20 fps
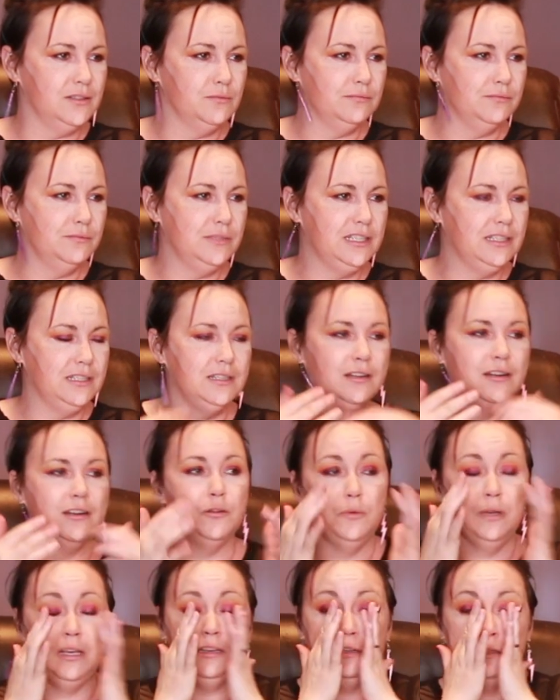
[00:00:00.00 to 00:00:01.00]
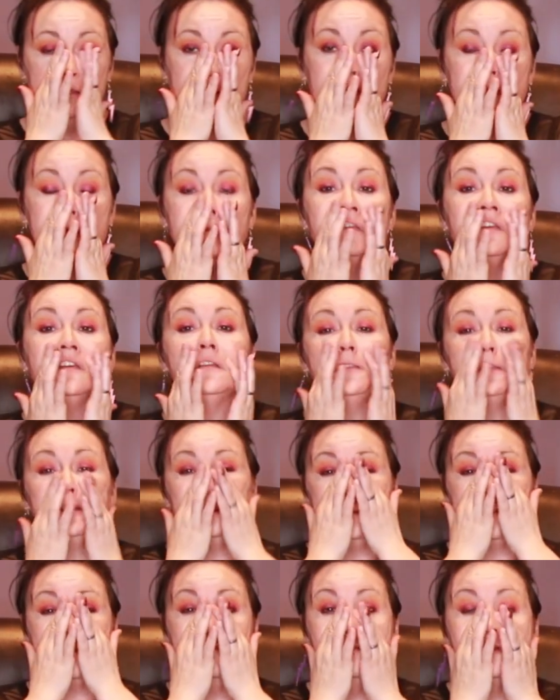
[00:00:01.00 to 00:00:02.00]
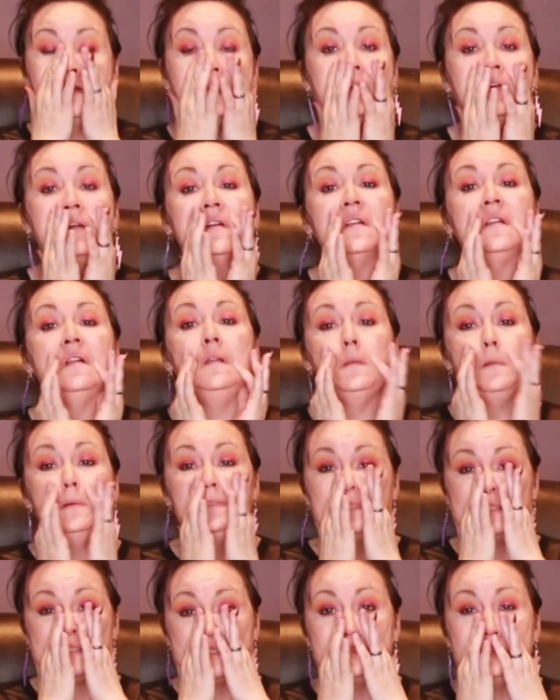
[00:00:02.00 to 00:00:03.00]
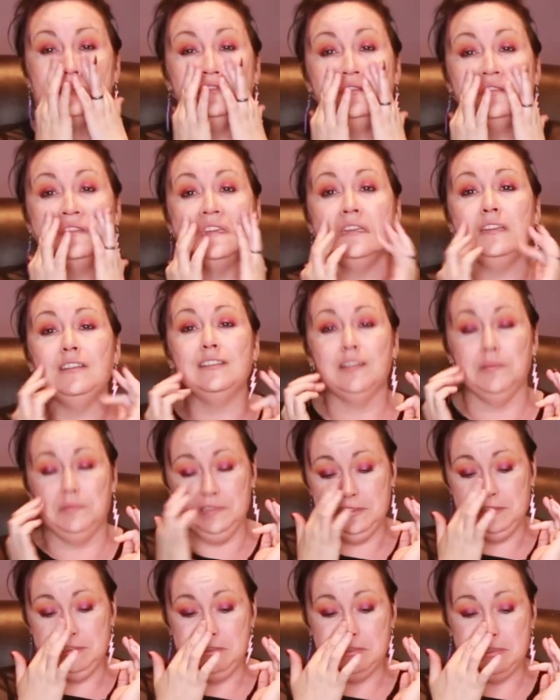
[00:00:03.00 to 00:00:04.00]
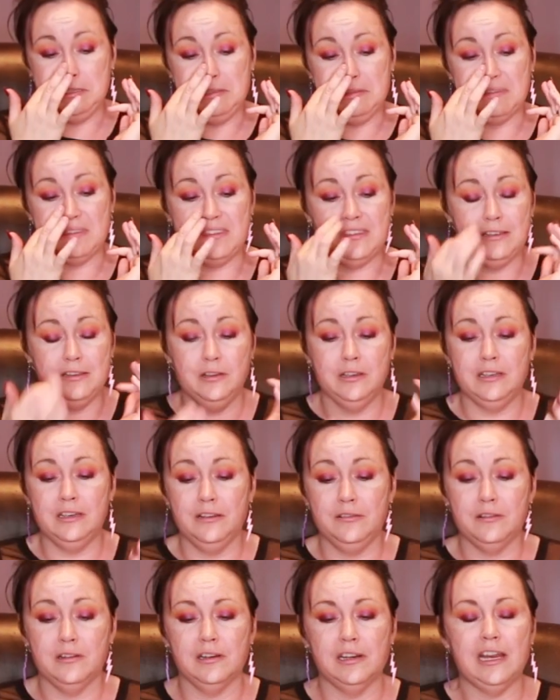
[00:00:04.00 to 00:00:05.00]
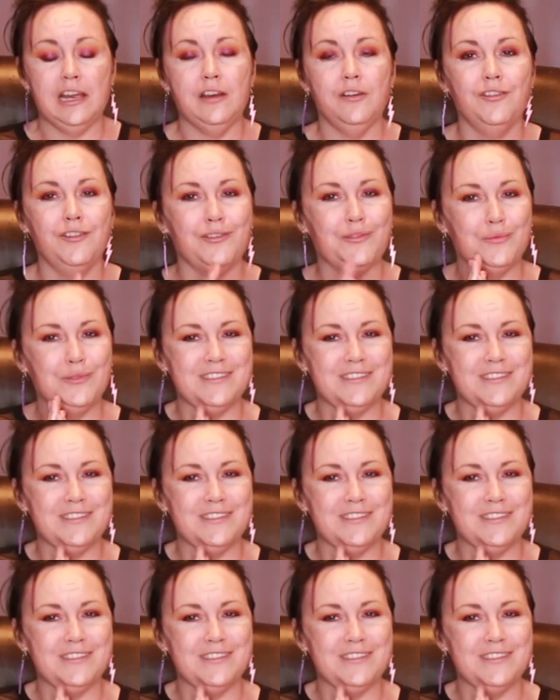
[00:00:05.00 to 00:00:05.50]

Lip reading: We are waiting until it's very close to the double digits to get out on hours,